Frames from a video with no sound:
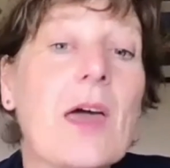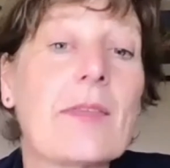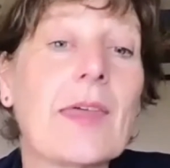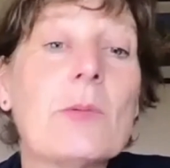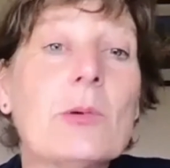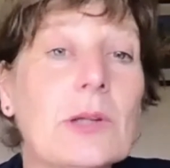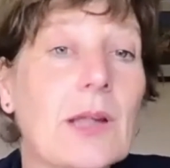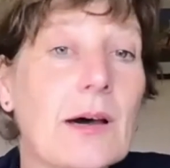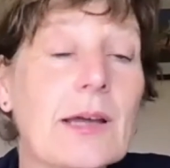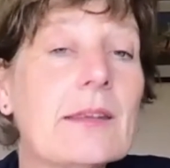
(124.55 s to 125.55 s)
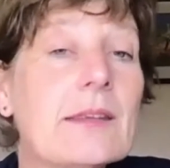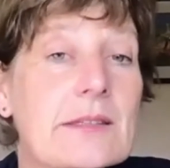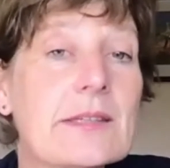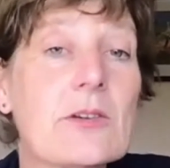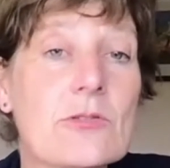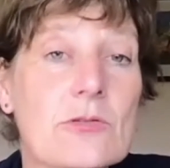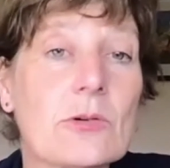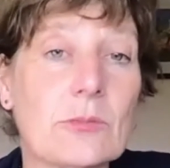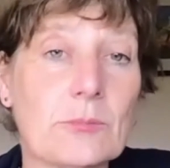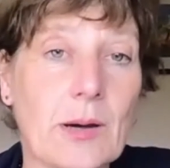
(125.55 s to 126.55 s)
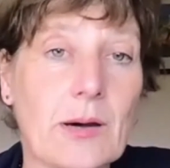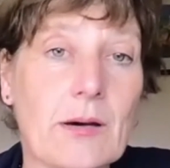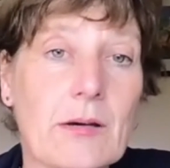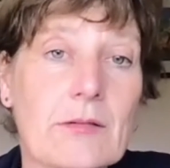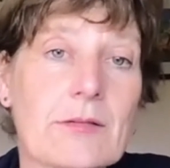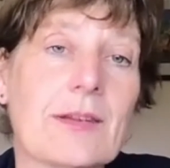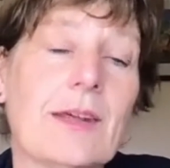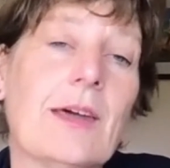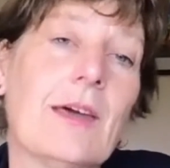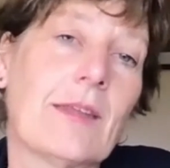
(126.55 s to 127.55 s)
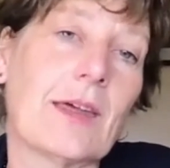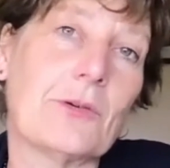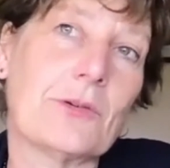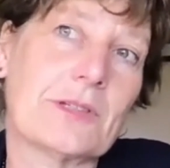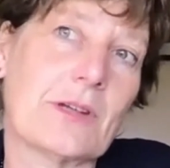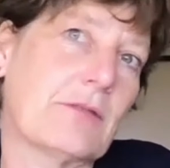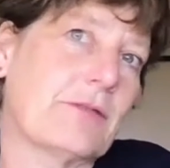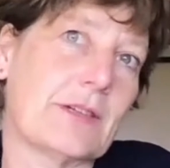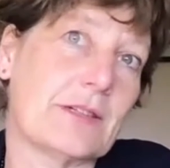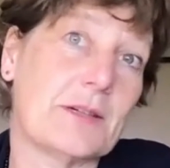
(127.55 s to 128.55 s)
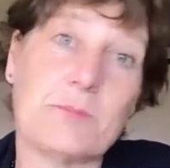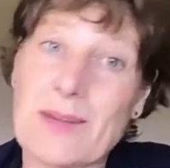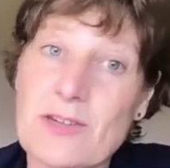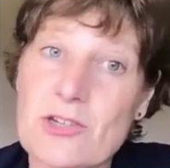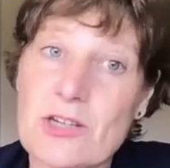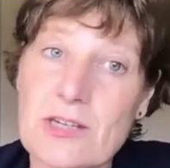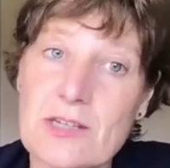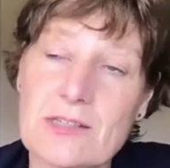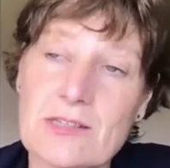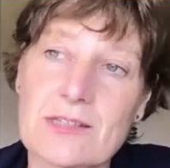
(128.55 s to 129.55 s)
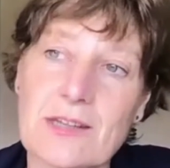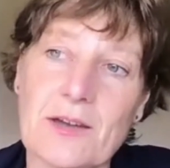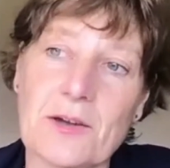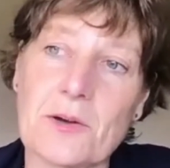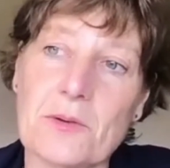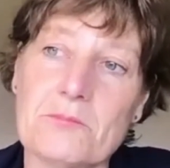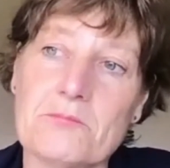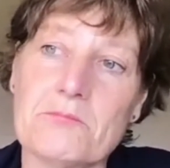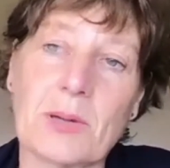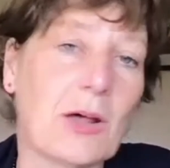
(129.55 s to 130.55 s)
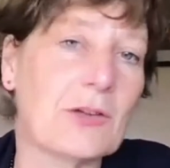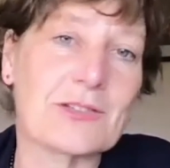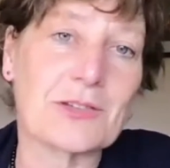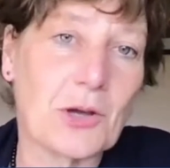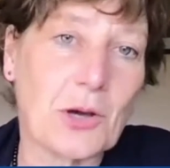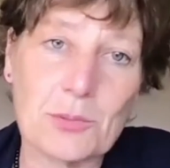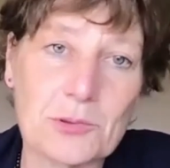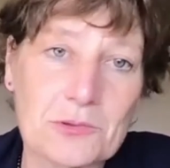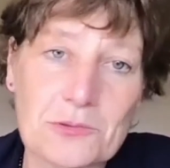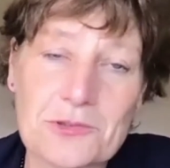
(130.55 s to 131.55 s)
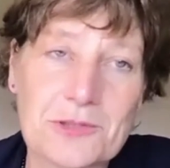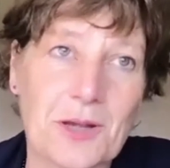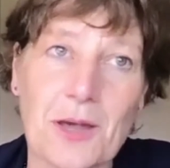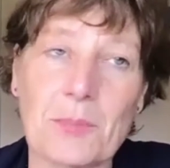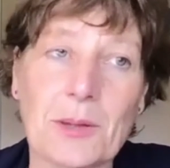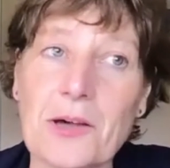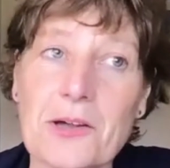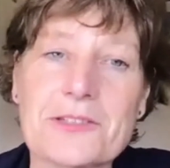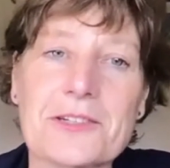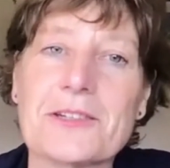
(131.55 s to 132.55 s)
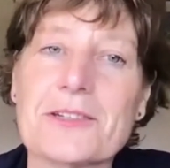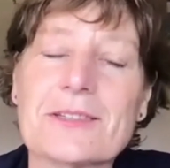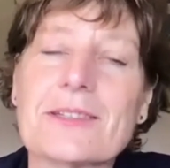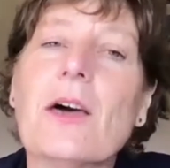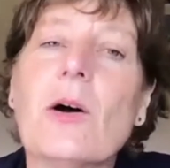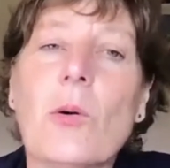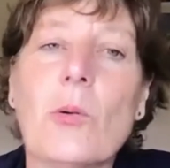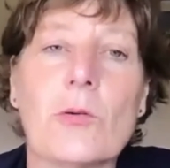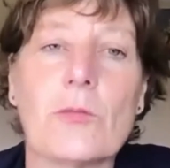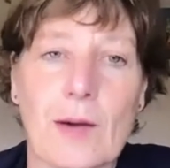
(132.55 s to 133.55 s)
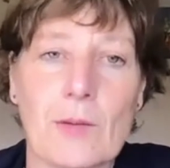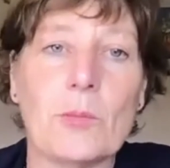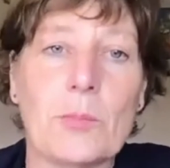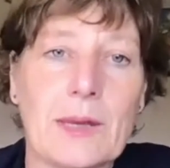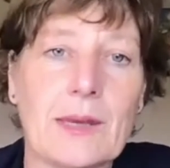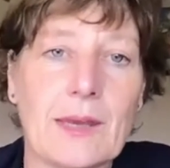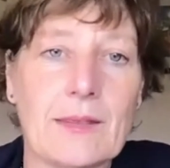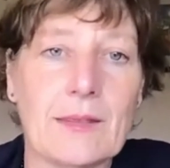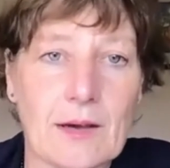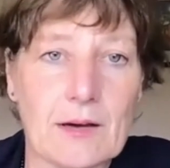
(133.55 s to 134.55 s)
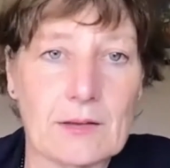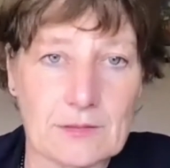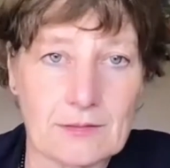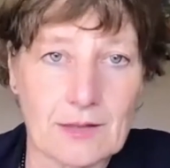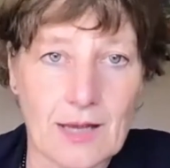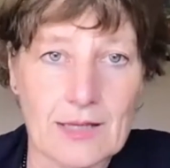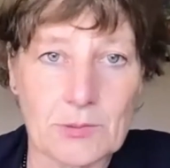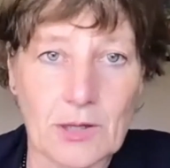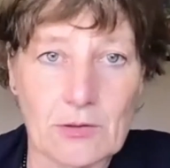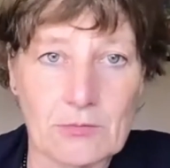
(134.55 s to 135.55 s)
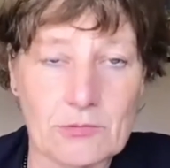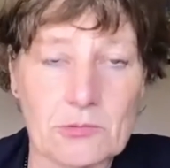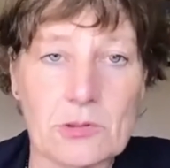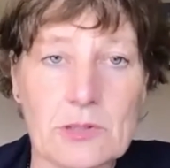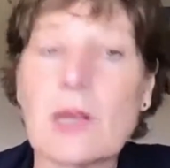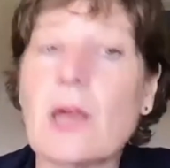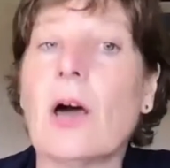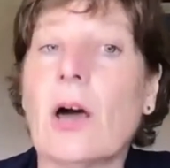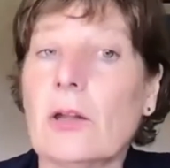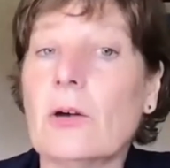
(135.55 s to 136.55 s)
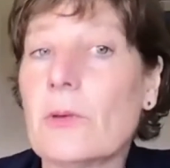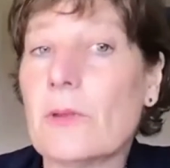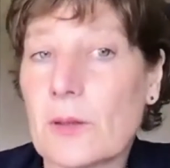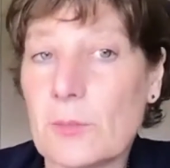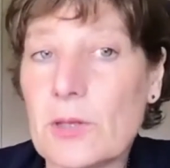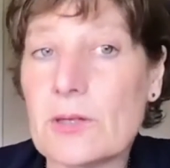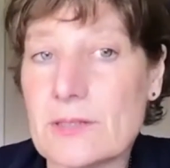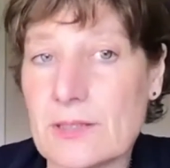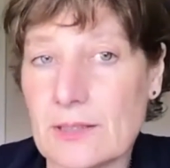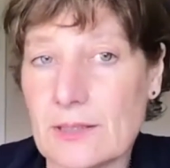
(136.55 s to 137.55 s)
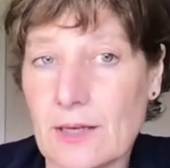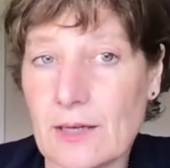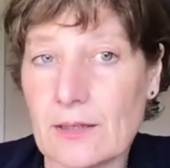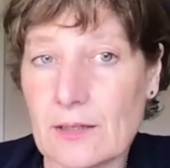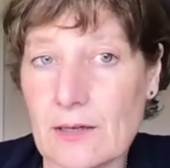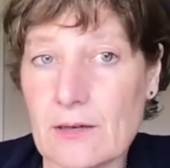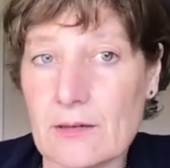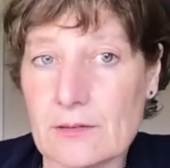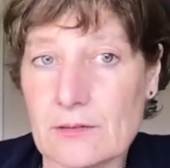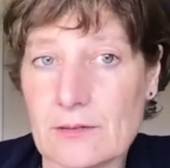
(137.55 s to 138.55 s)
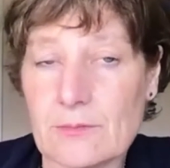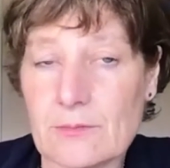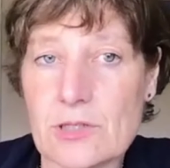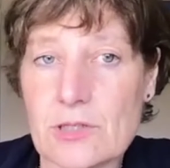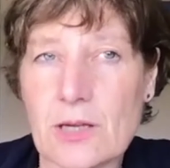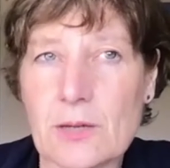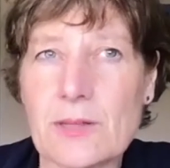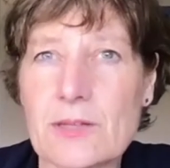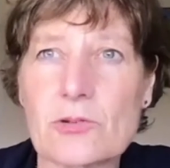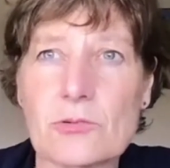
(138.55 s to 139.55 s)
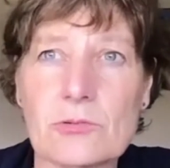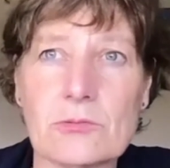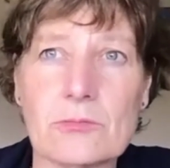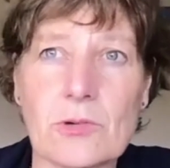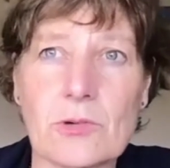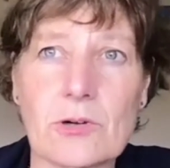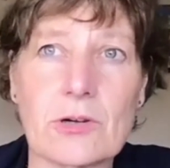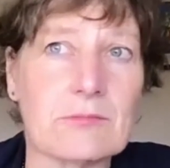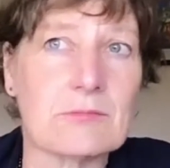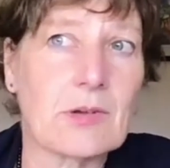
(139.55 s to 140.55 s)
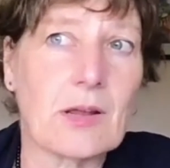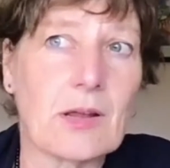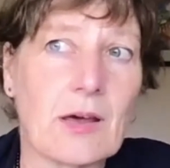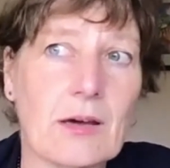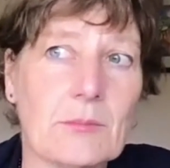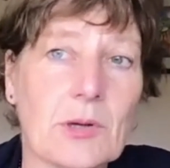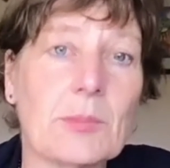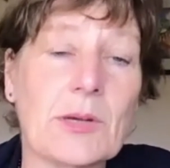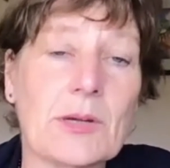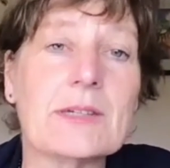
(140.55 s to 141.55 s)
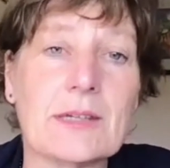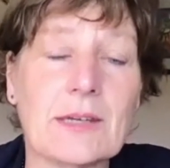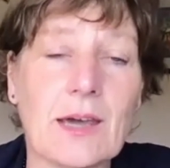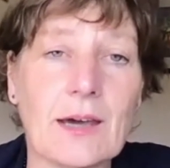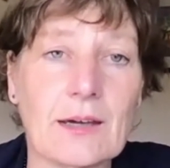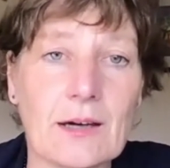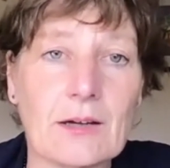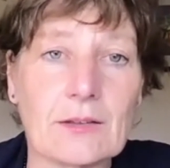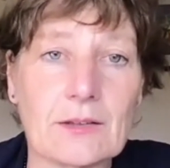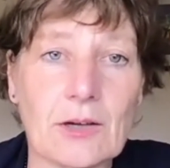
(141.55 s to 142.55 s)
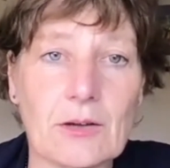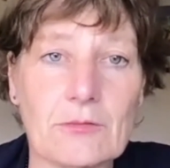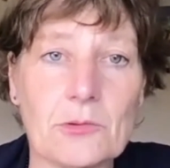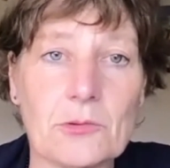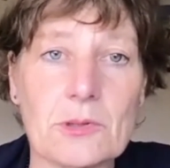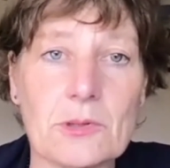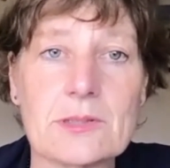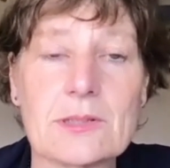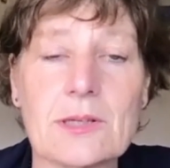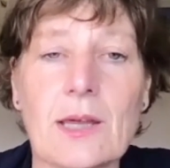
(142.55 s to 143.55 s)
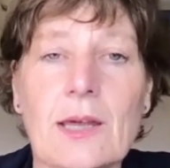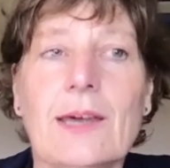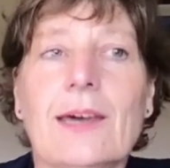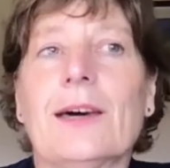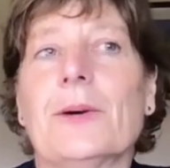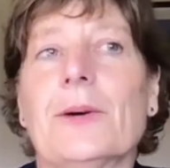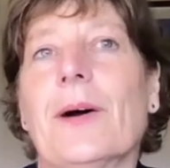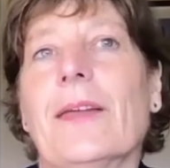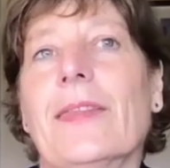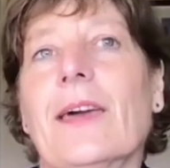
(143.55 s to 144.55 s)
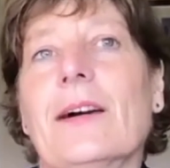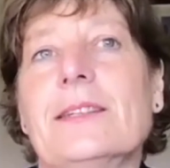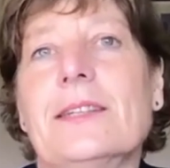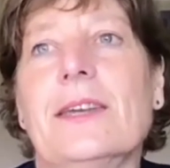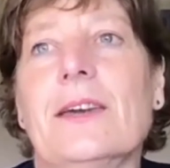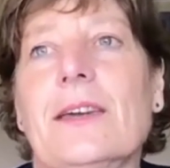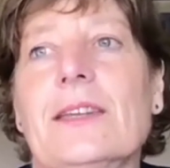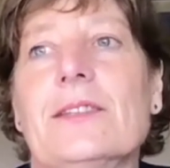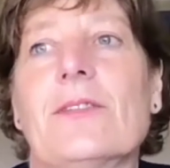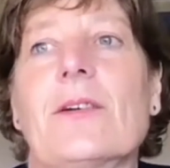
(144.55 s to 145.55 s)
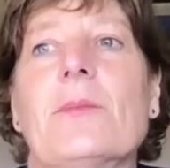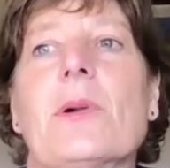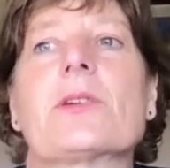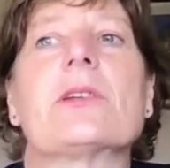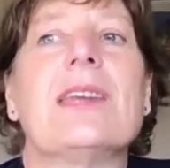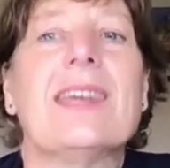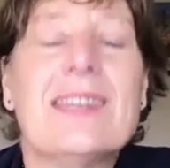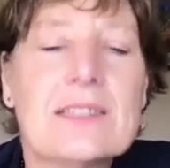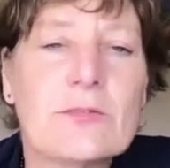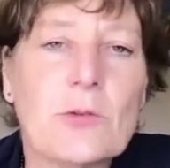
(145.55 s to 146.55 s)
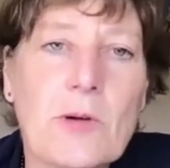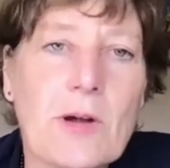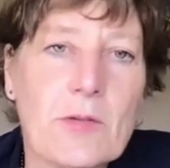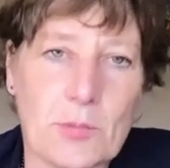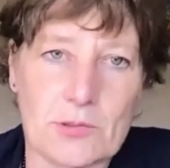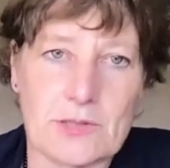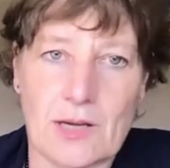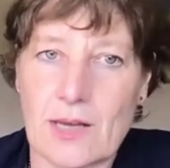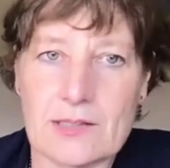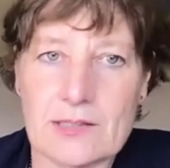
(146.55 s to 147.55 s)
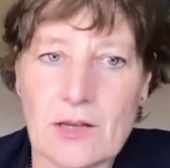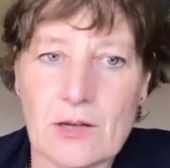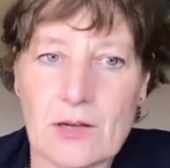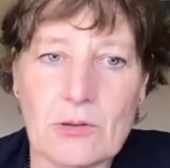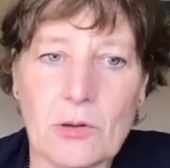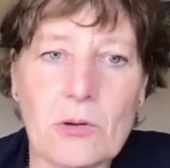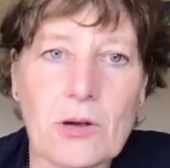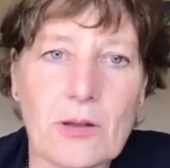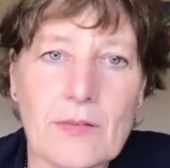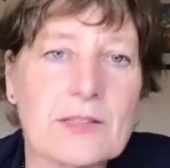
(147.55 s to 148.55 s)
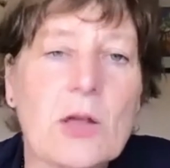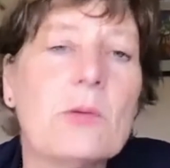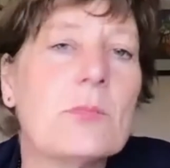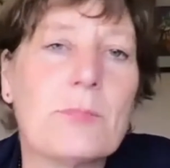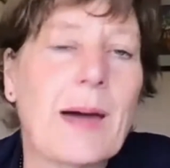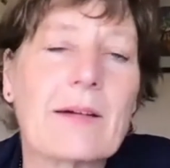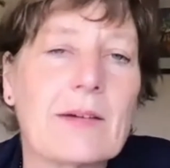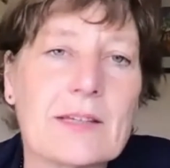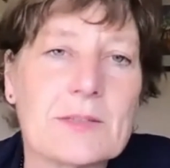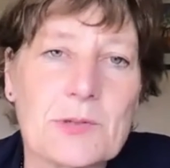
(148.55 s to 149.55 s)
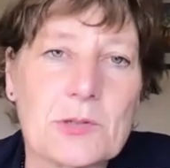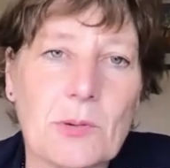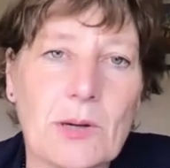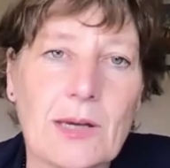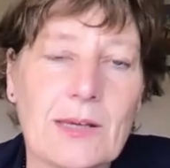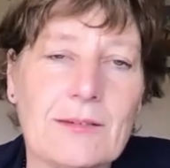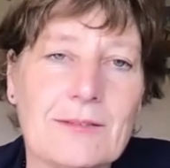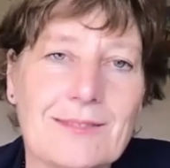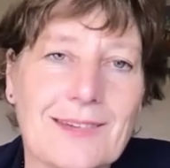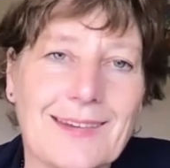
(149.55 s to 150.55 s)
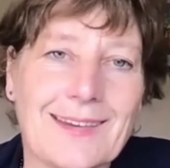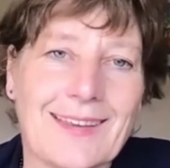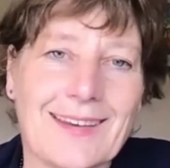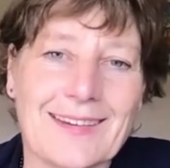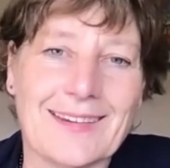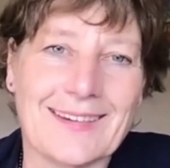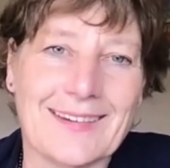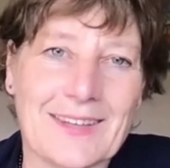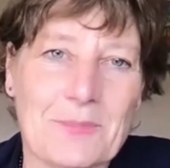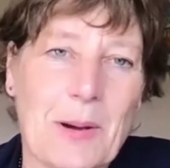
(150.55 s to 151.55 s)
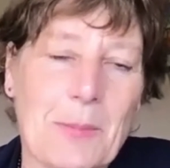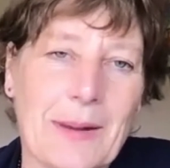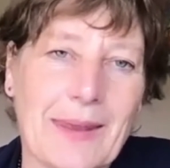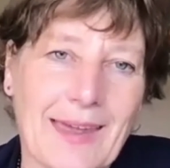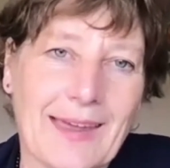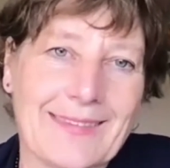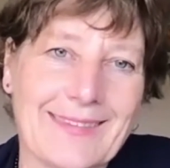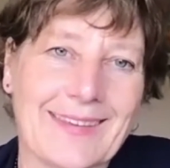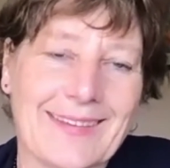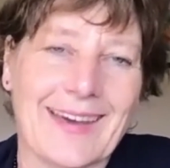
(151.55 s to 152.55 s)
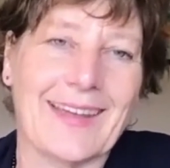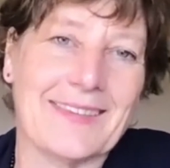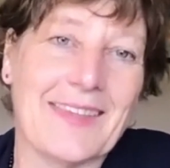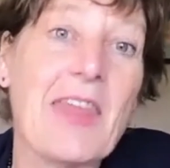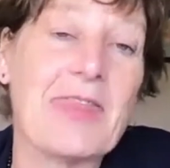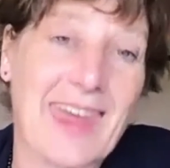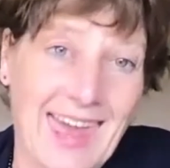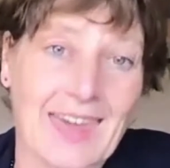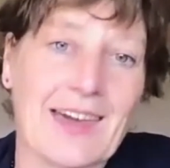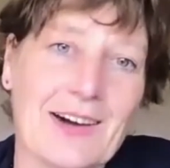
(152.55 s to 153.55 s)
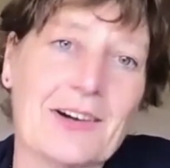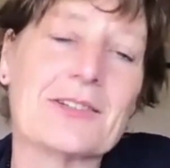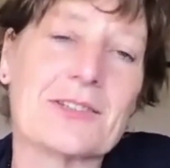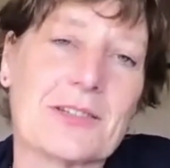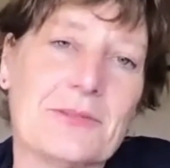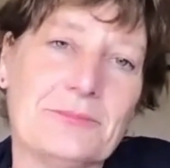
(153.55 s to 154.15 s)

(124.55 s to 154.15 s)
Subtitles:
They will line the central path. They also funded benches, plants and cobbles, planters. All of that will be in the garden as we go forward, along with a community garden, which is going to be the Sean Moran community garden going forward. And the idea is very much that it is for everybody. It's no longer, there's no barriers between the public and their garden.